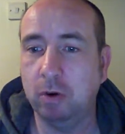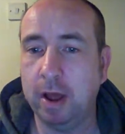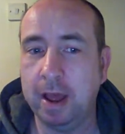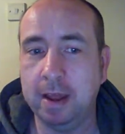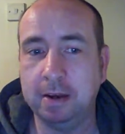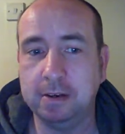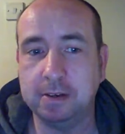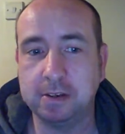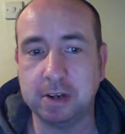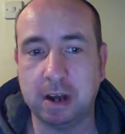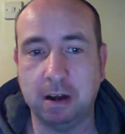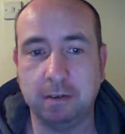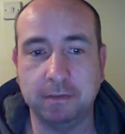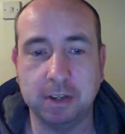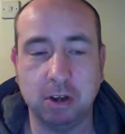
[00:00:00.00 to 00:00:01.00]
end
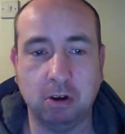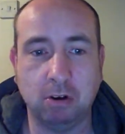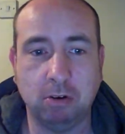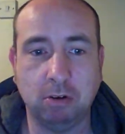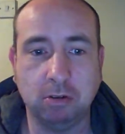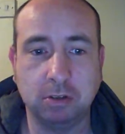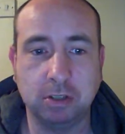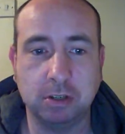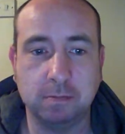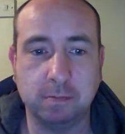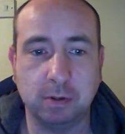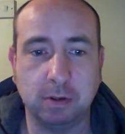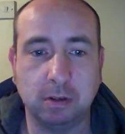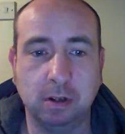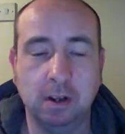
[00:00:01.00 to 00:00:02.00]
of the
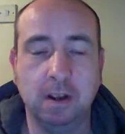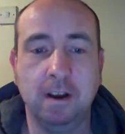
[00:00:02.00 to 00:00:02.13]
audible